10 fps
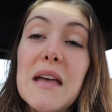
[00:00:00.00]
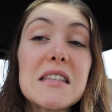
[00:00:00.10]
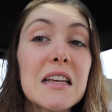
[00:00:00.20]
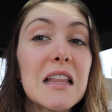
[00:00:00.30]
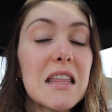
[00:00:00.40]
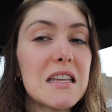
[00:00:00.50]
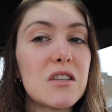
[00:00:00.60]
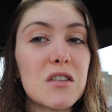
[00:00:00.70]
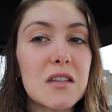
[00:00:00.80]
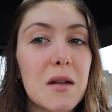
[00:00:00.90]
Basically,
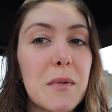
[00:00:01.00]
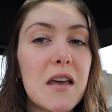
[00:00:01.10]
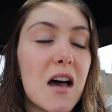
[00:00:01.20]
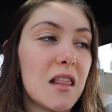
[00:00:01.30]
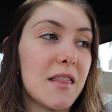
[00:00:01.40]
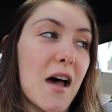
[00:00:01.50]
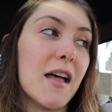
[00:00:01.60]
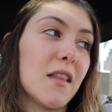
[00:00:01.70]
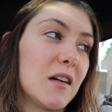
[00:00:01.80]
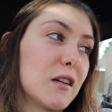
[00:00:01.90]
this is just gonna be a
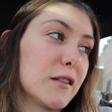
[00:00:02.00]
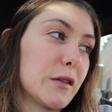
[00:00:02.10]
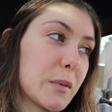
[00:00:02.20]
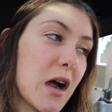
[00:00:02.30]
lot longer of a